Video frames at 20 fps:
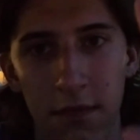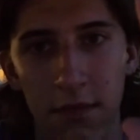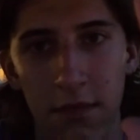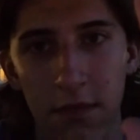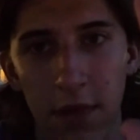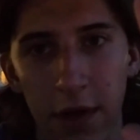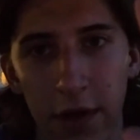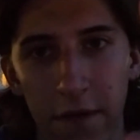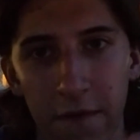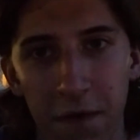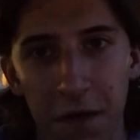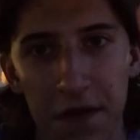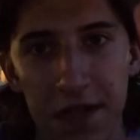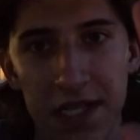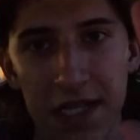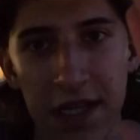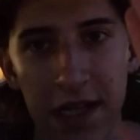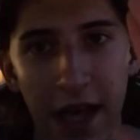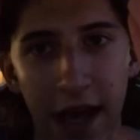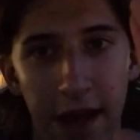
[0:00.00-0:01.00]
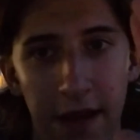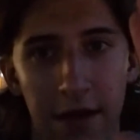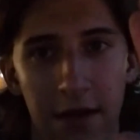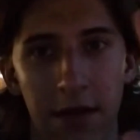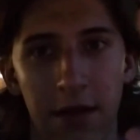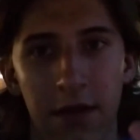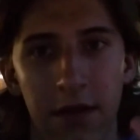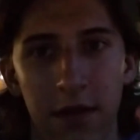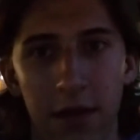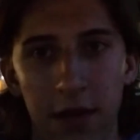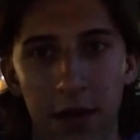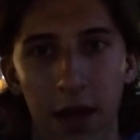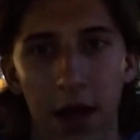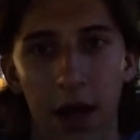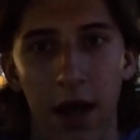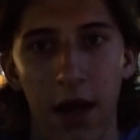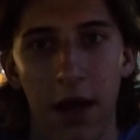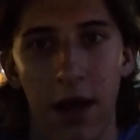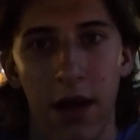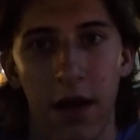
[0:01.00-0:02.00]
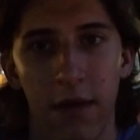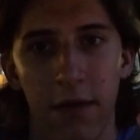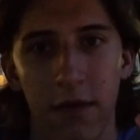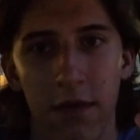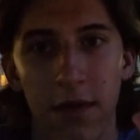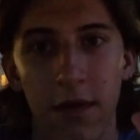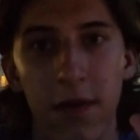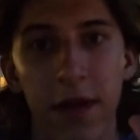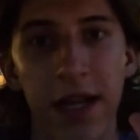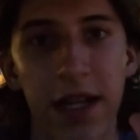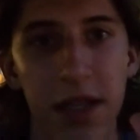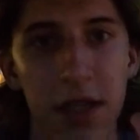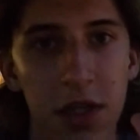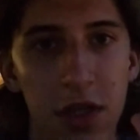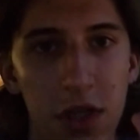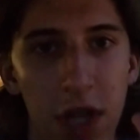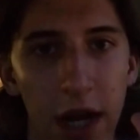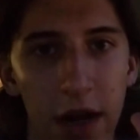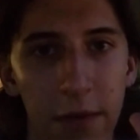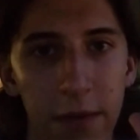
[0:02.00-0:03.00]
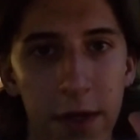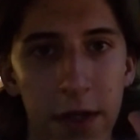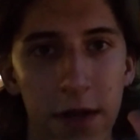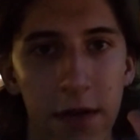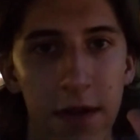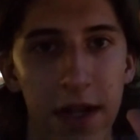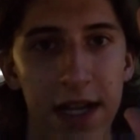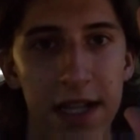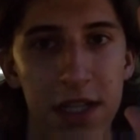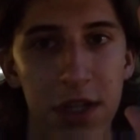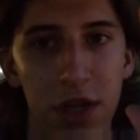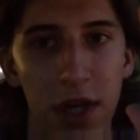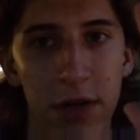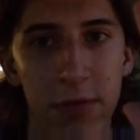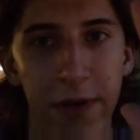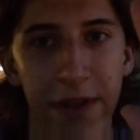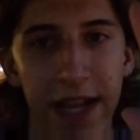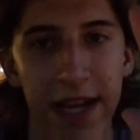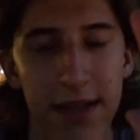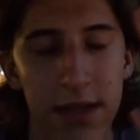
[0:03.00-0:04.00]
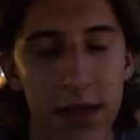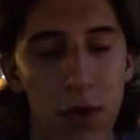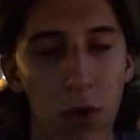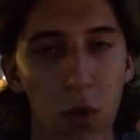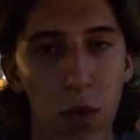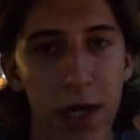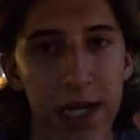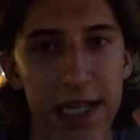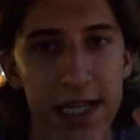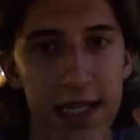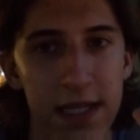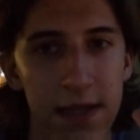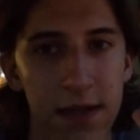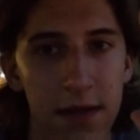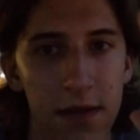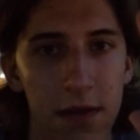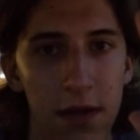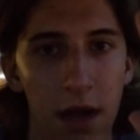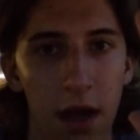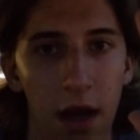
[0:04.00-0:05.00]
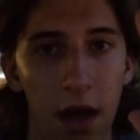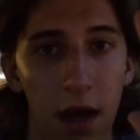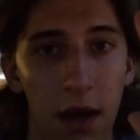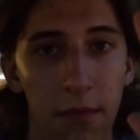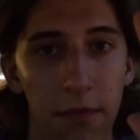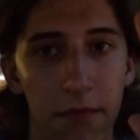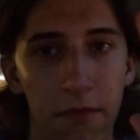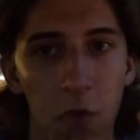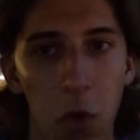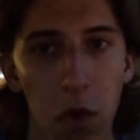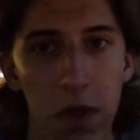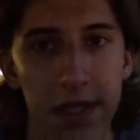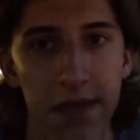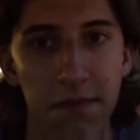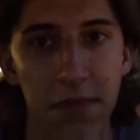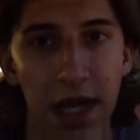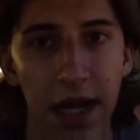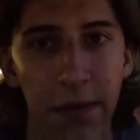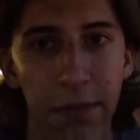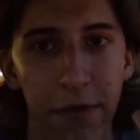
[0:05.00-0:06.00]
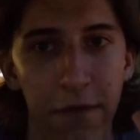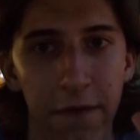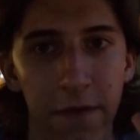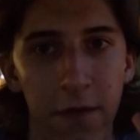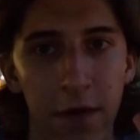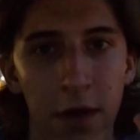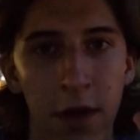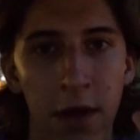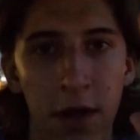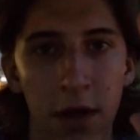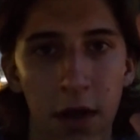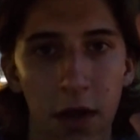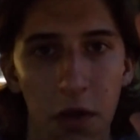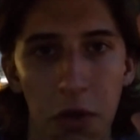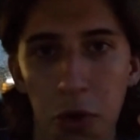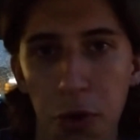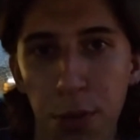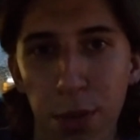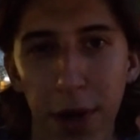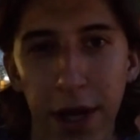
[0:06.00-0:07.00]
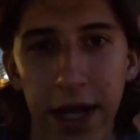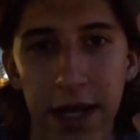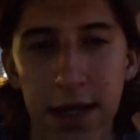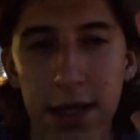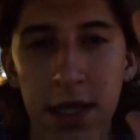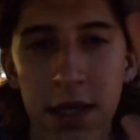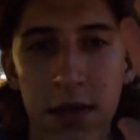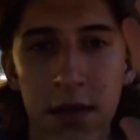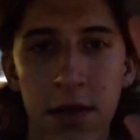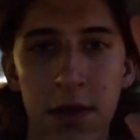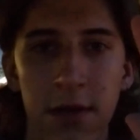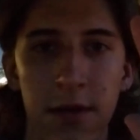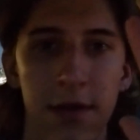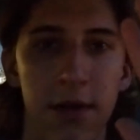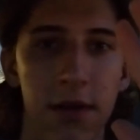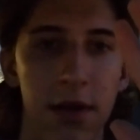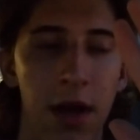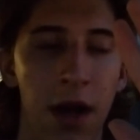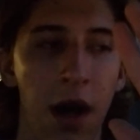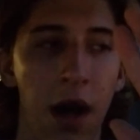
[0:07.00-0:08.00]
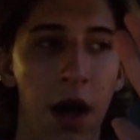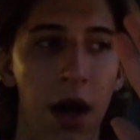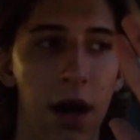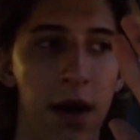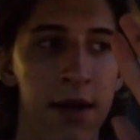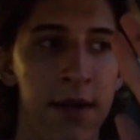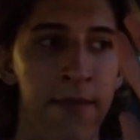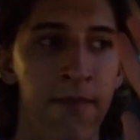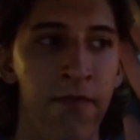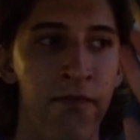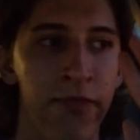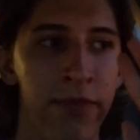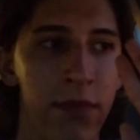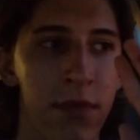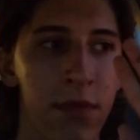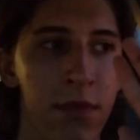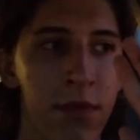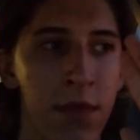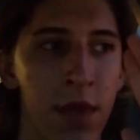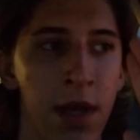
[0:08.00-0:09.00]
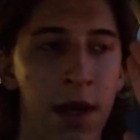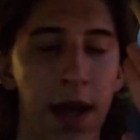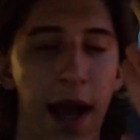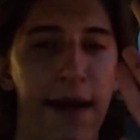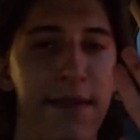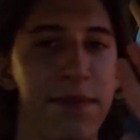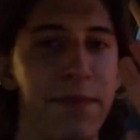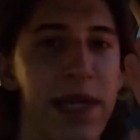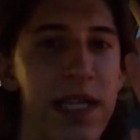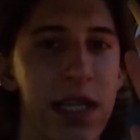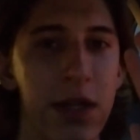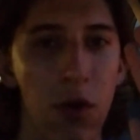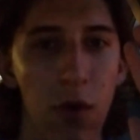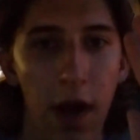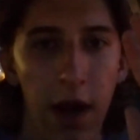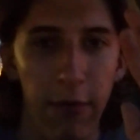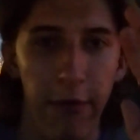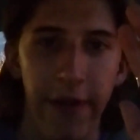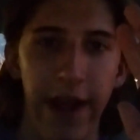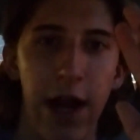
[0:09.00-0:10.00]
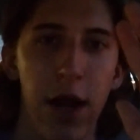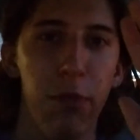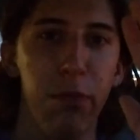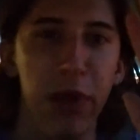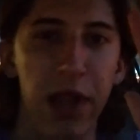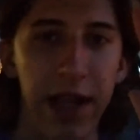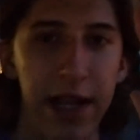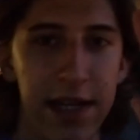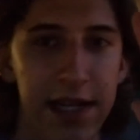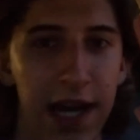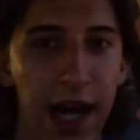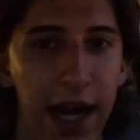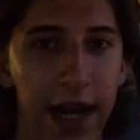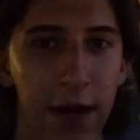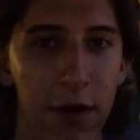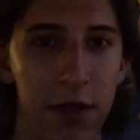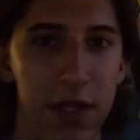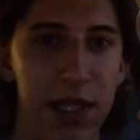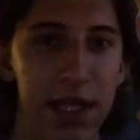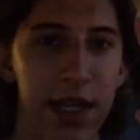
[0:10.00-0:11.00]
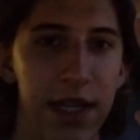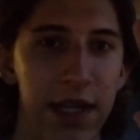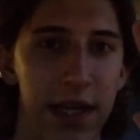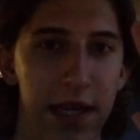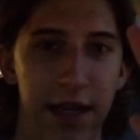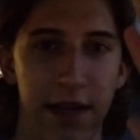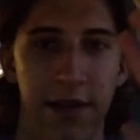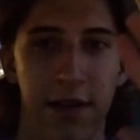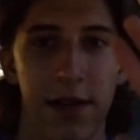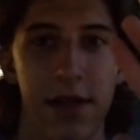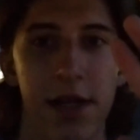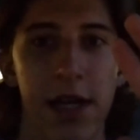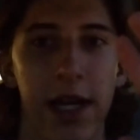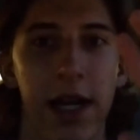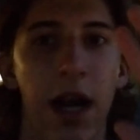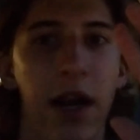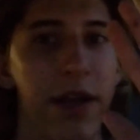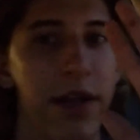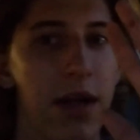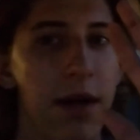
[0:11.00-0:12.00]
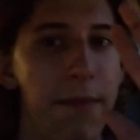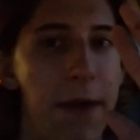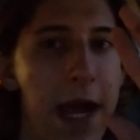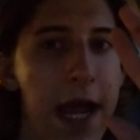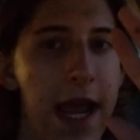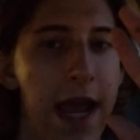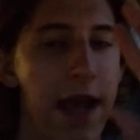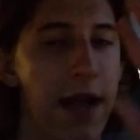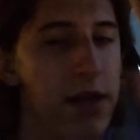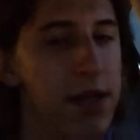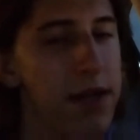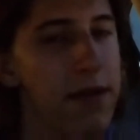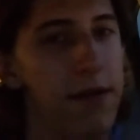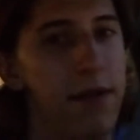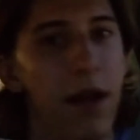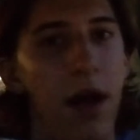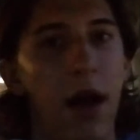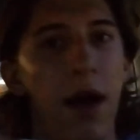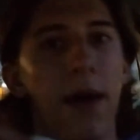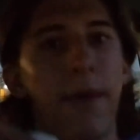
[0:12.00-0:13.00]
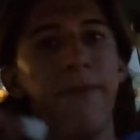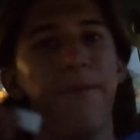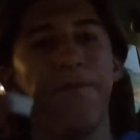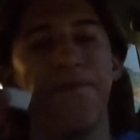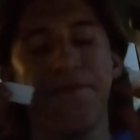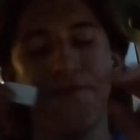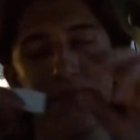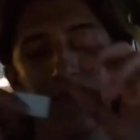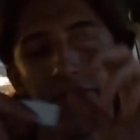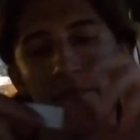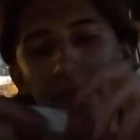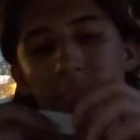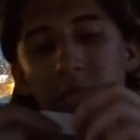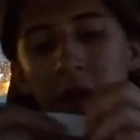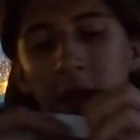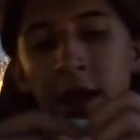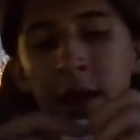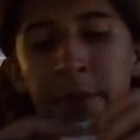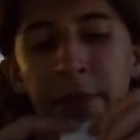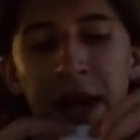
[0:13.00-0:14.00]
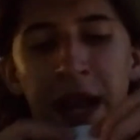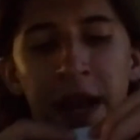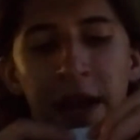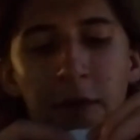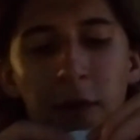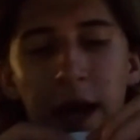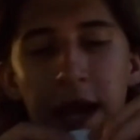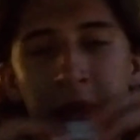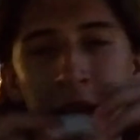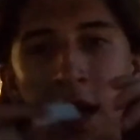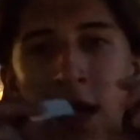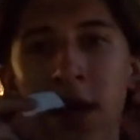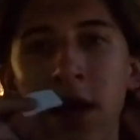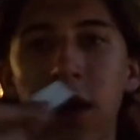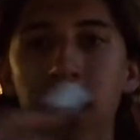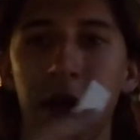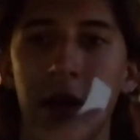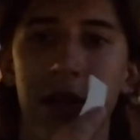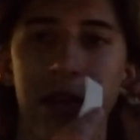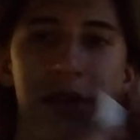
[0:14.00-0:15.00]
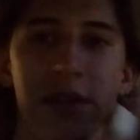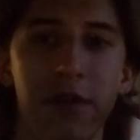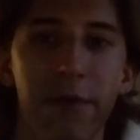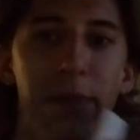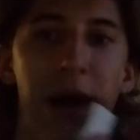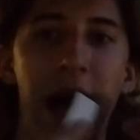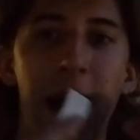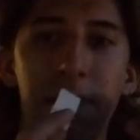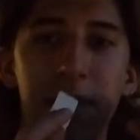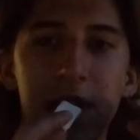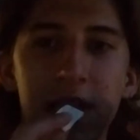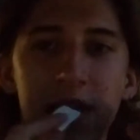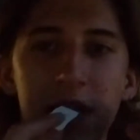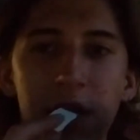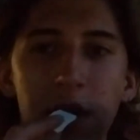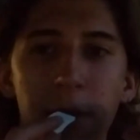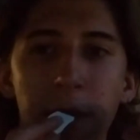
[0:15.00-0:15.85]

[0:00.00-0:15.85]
I don't know if you can see that. Ladies and gentlemen, that is grease, or some type of lubricant. I was messing around with airplane tires today, and I got it on my hand. But anyway, so you pop this in your